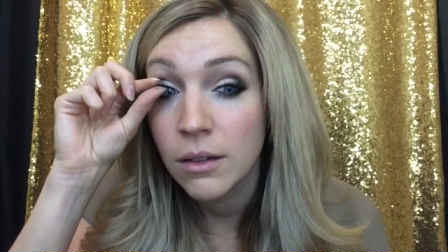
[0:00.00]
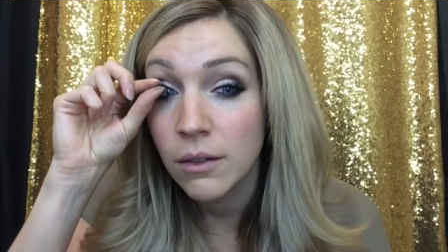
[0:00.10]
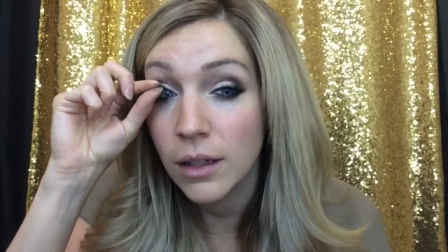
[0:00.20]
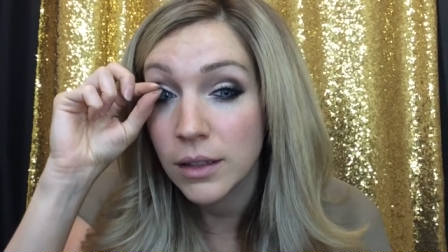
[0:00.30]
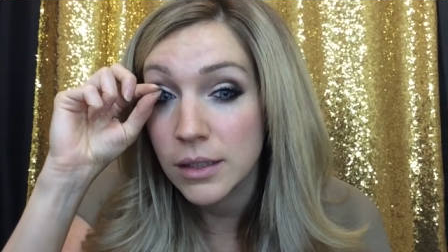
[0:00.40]

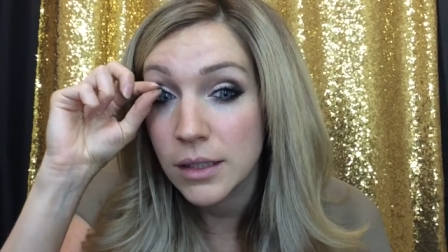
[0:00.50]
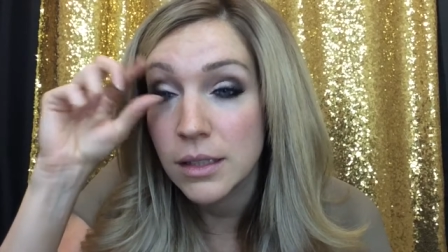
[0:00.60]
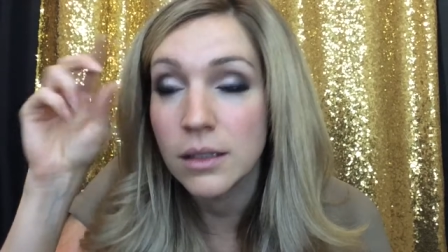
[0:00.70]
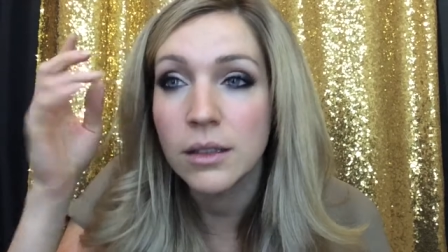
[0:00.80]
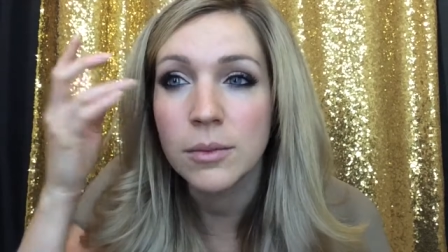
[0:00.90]
while it's
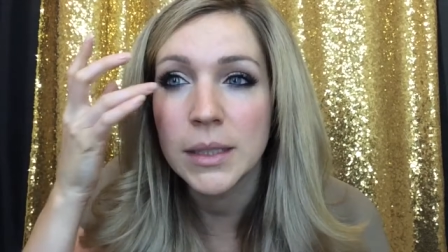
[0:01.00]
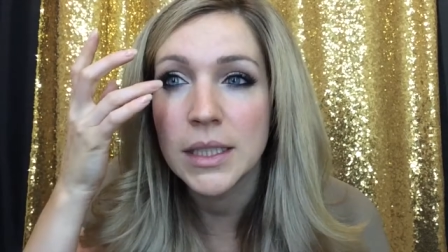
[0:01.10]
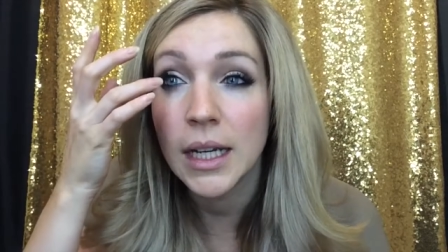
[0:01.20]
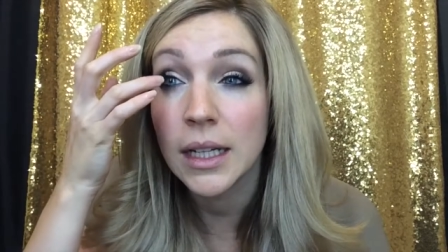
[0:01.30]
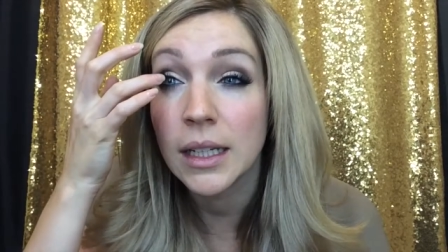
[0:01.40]
still a little bit
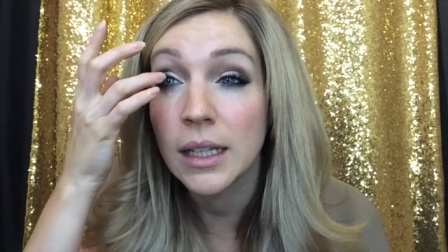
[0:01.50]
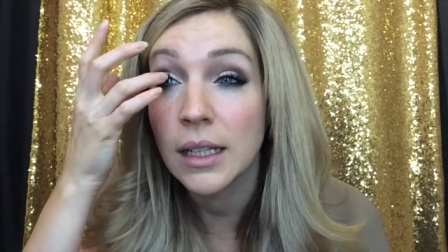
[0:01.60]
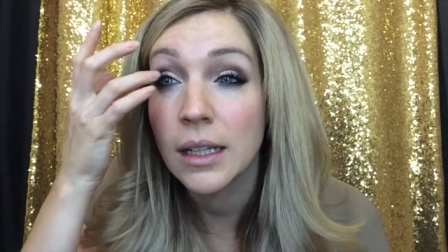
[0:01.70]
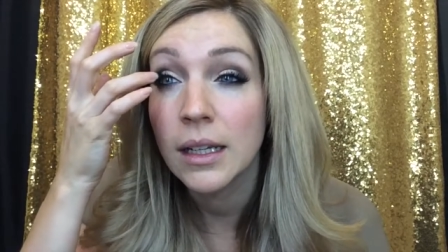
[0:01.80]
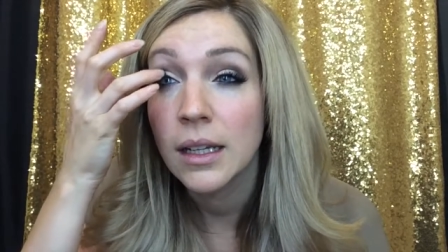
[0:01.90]

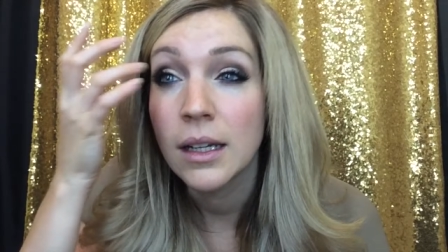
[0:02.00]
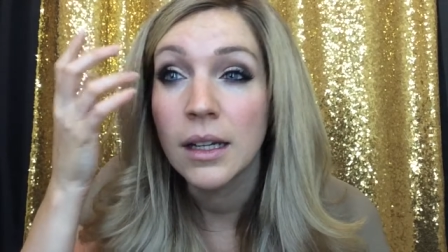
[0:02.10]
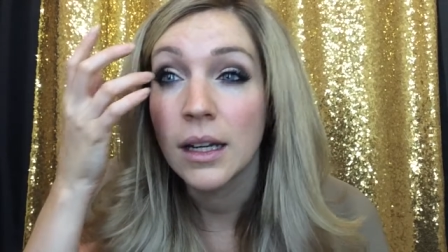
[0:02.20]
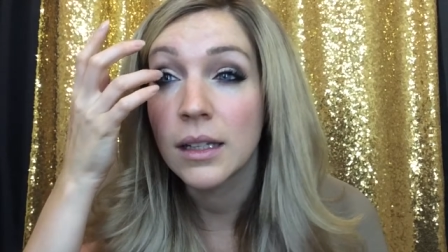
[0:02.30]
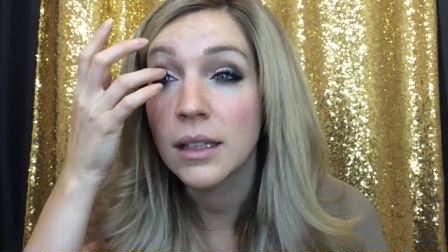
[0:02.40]
tacky,
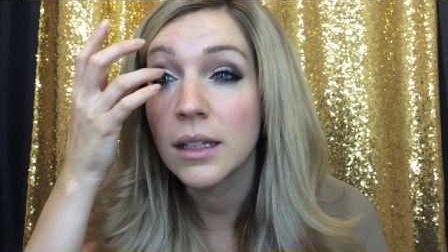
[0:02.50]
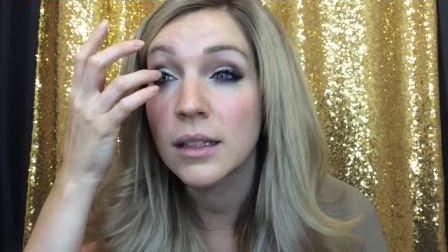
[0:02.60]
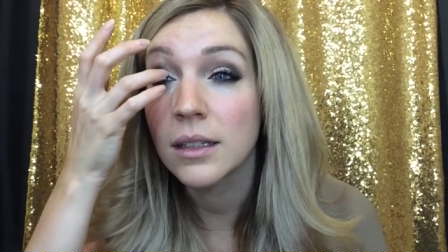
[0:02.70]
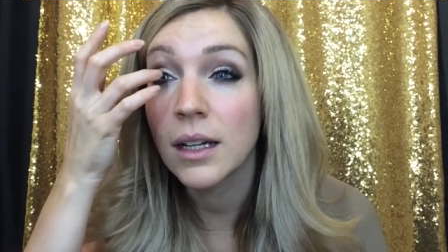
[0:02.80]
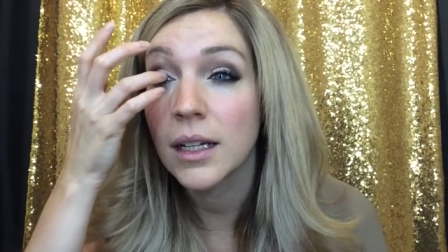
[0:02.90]
and
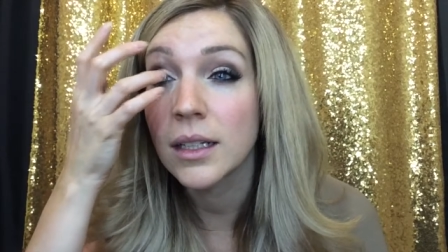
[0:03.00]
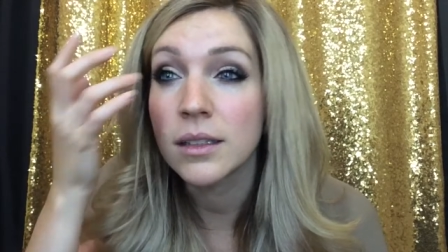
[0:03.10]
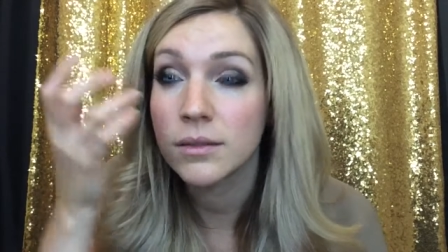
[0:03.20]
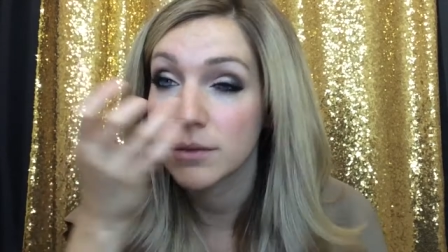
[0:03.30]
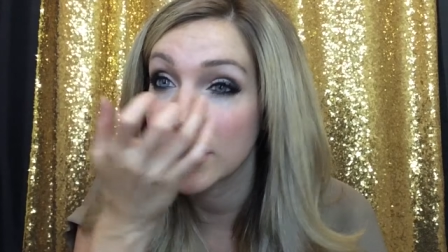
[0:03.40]
then kind of
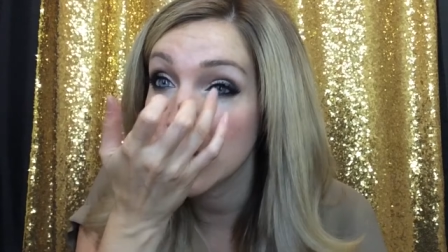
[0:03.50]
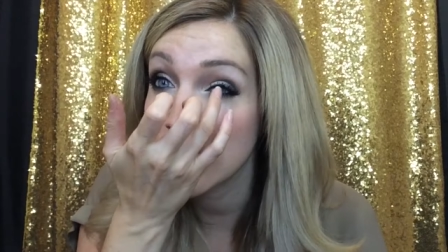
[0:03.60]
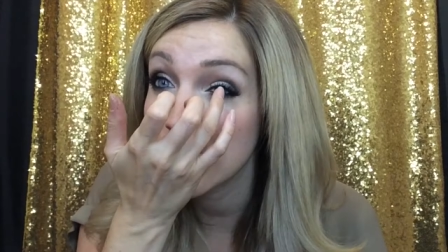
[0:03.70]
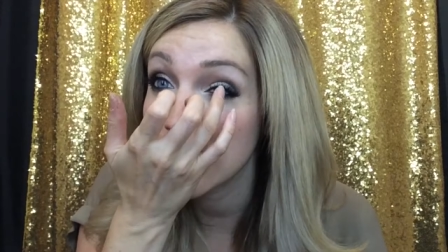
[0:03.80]
just